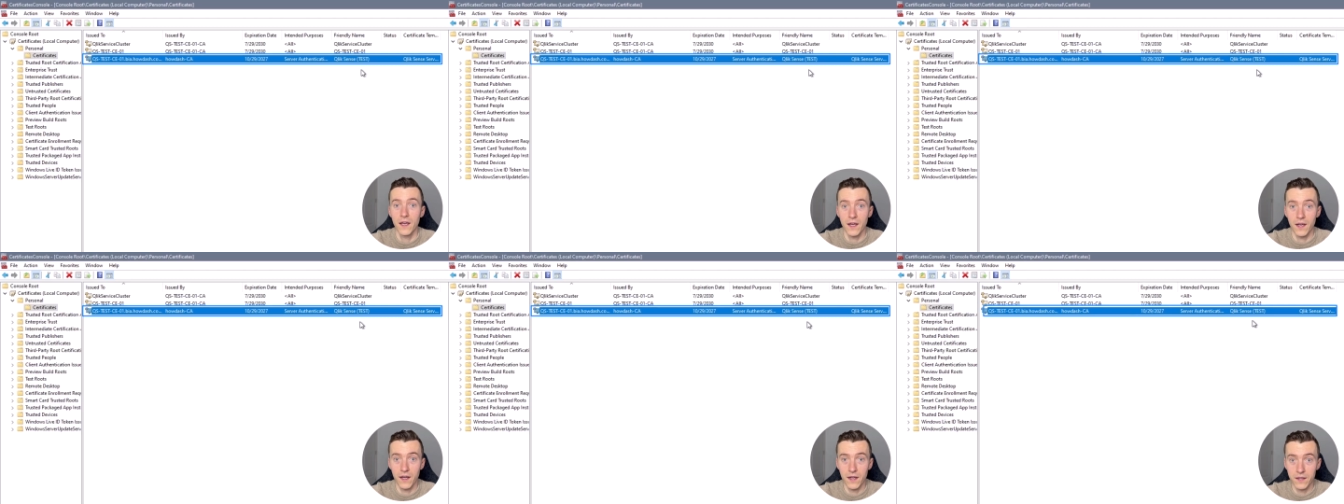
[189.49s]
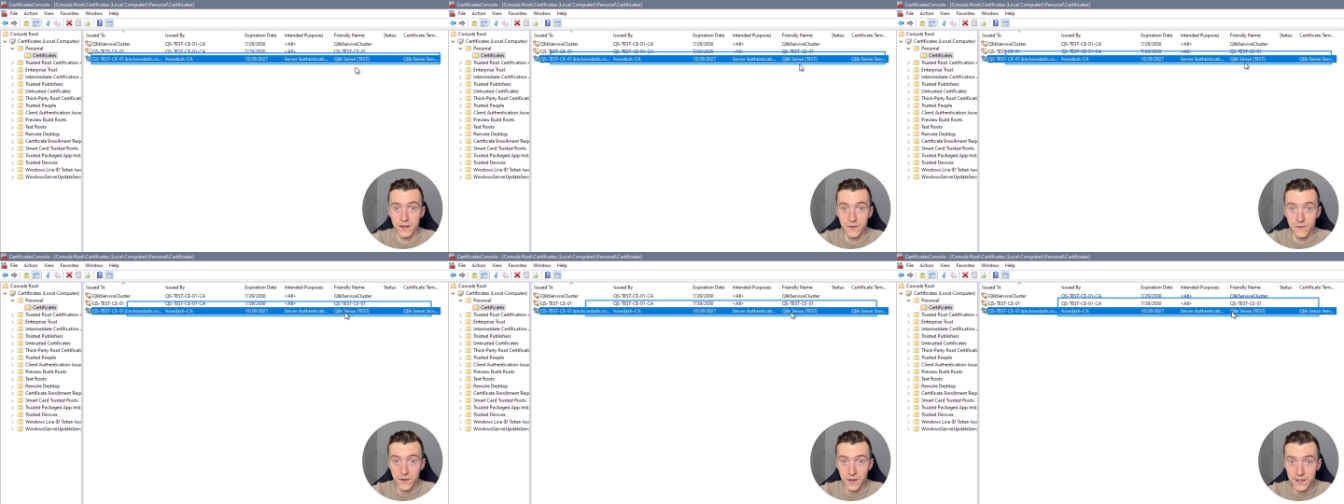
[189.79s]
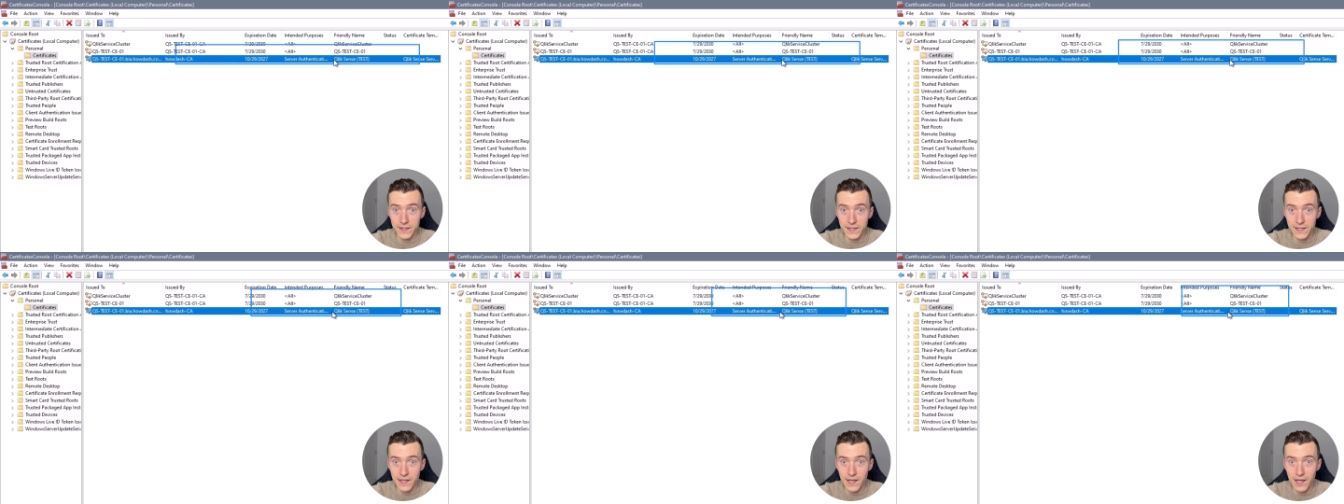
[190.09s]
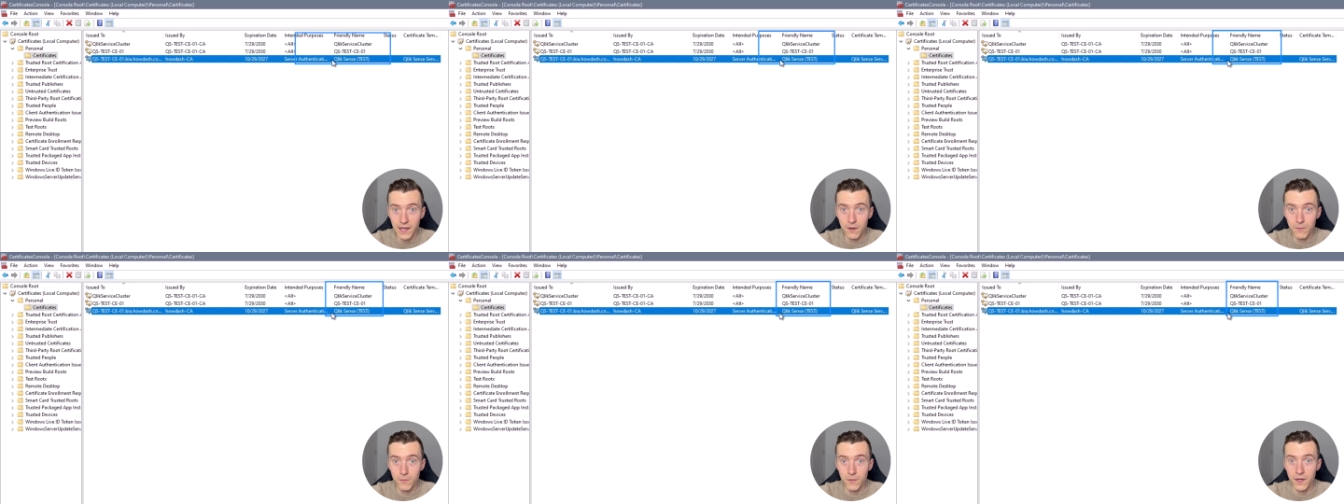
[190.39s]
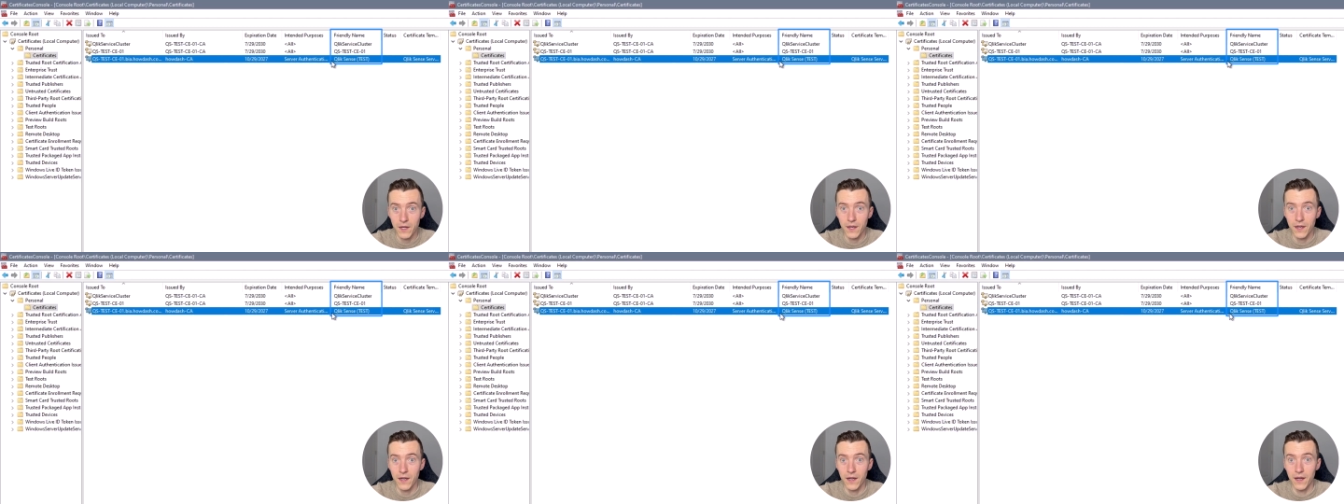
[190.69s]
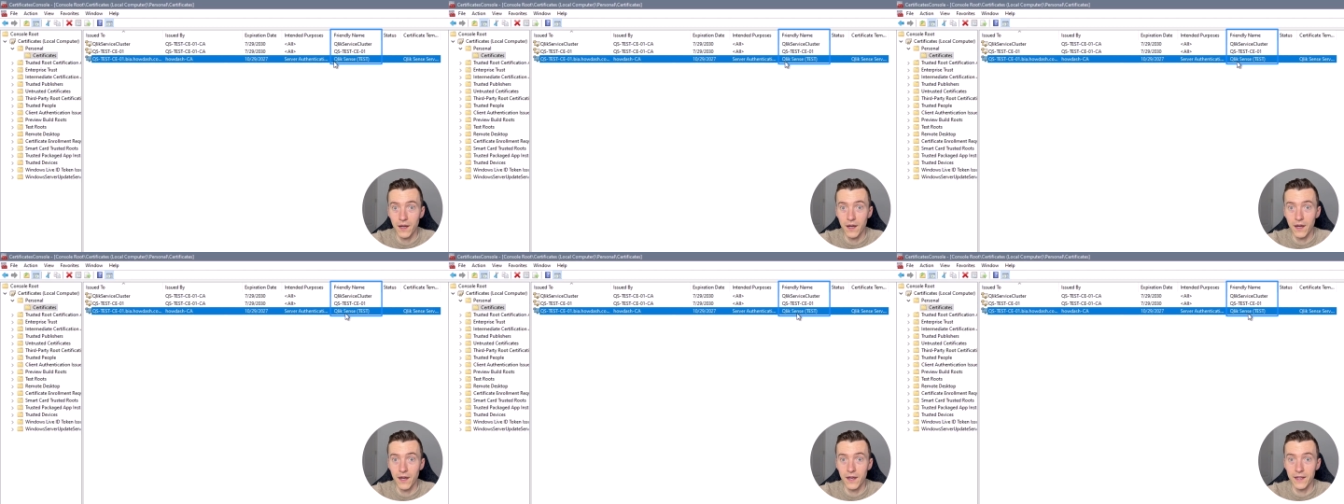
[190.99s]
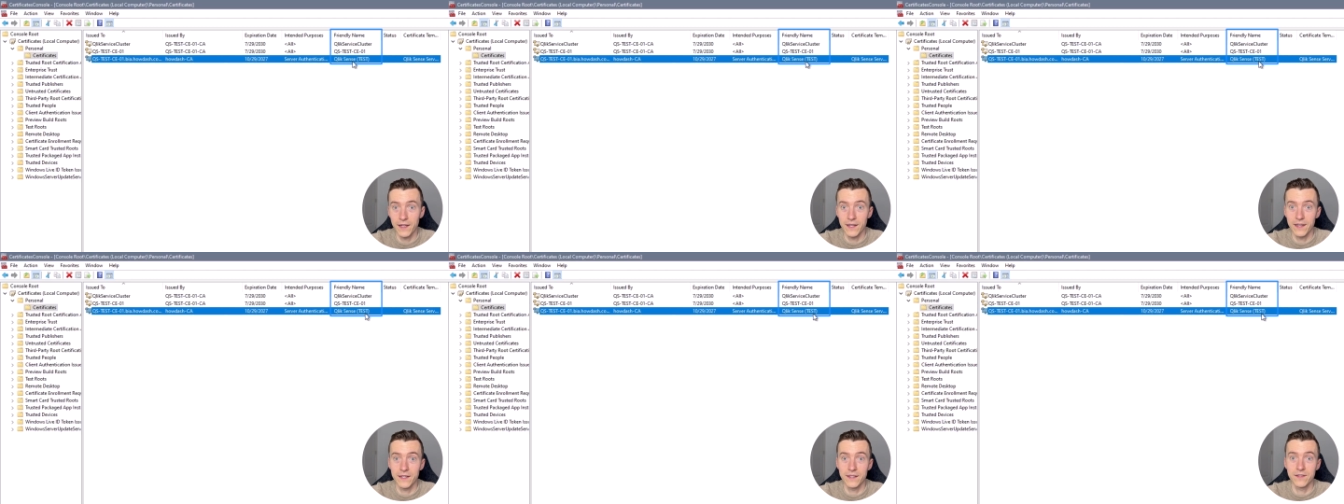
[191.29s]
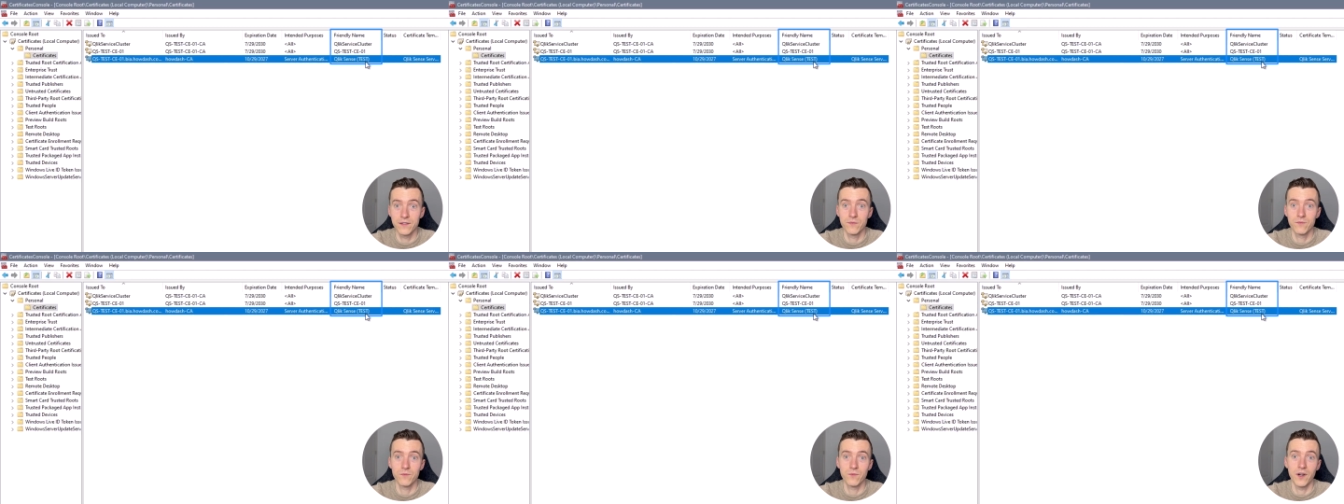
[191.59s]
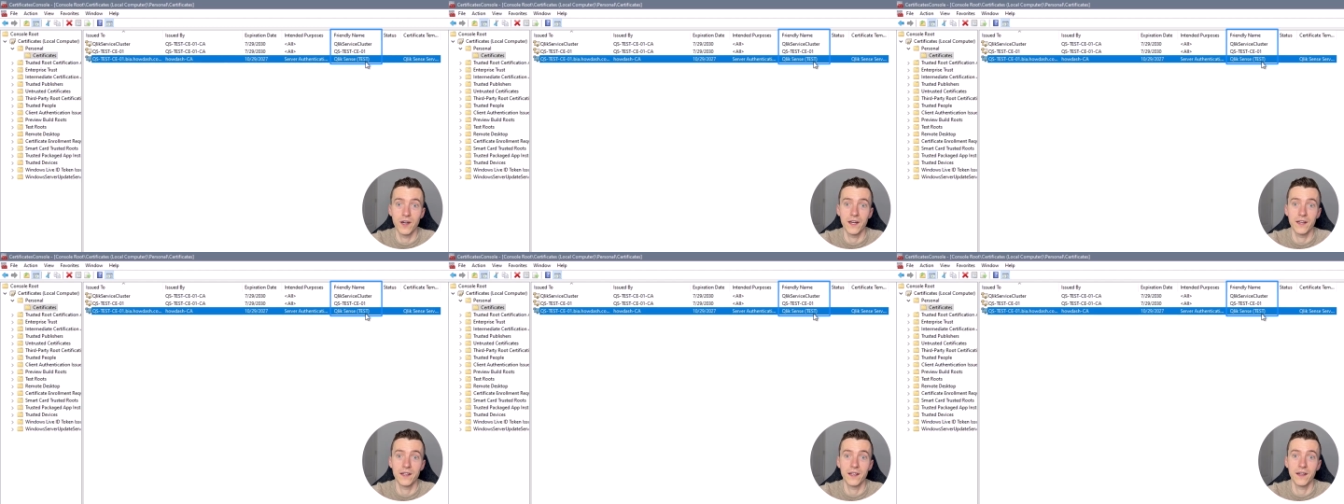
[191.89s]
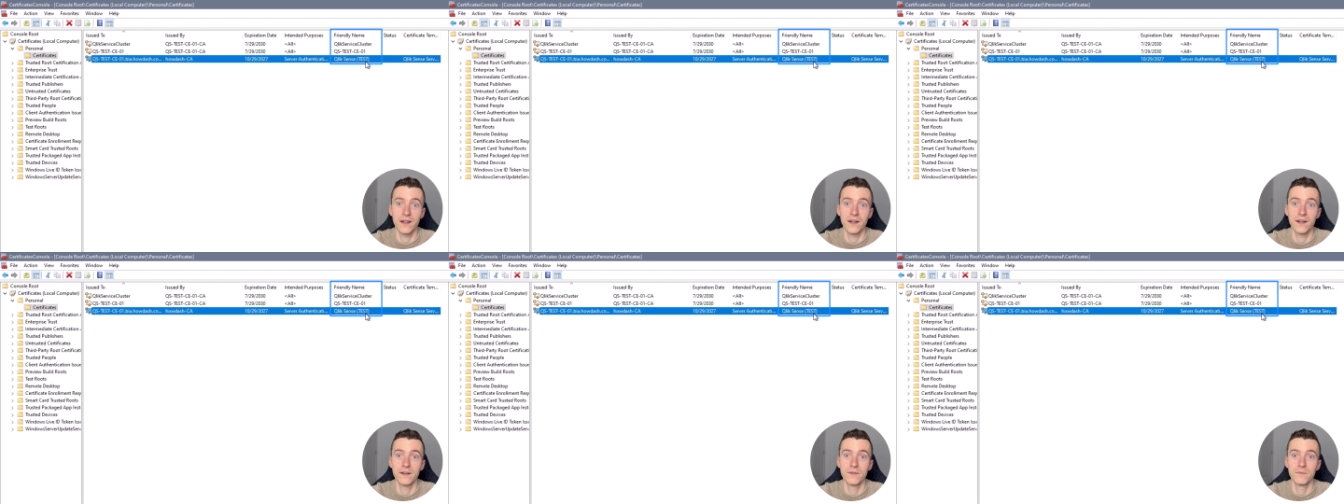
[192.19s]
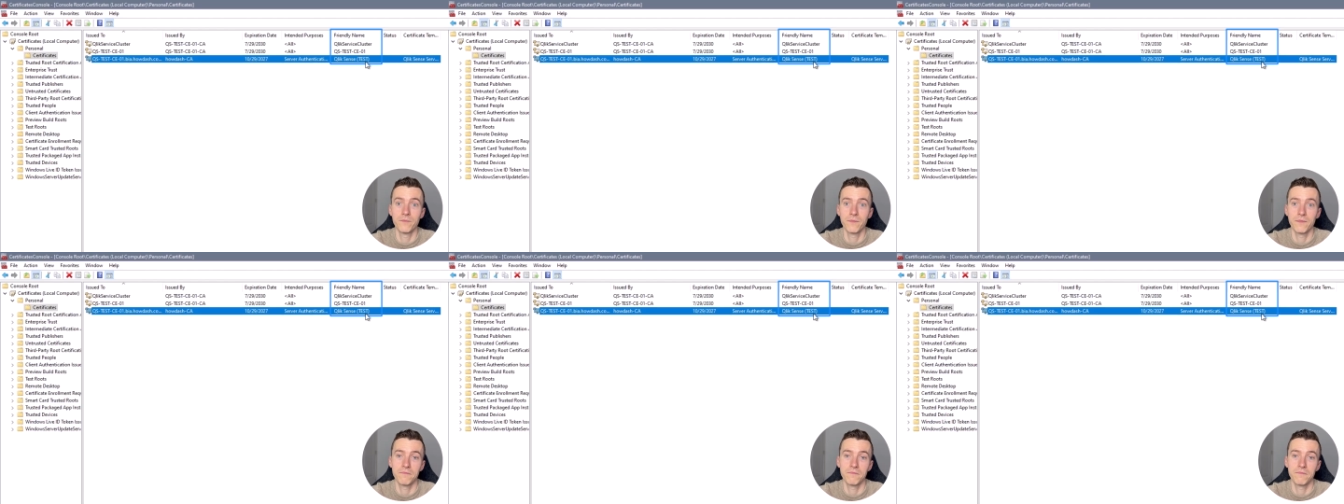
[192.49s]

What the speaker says: The FriendlyName is right here.